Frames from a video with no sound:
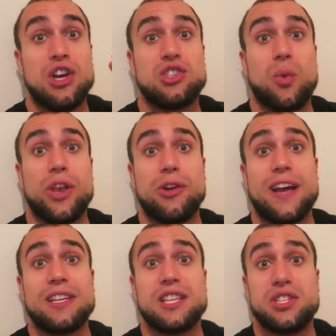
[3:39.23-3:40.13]
So when you're
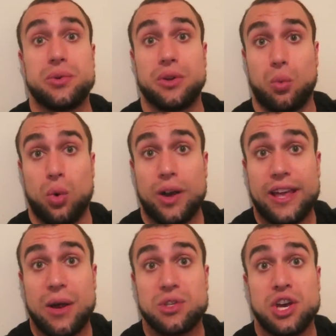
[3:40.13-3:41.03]
actually doing the
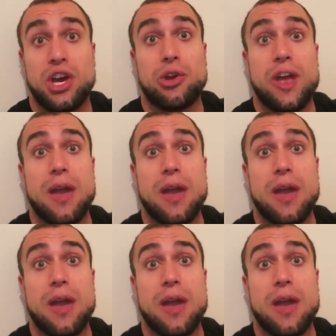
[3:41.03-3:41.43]
workouts, you're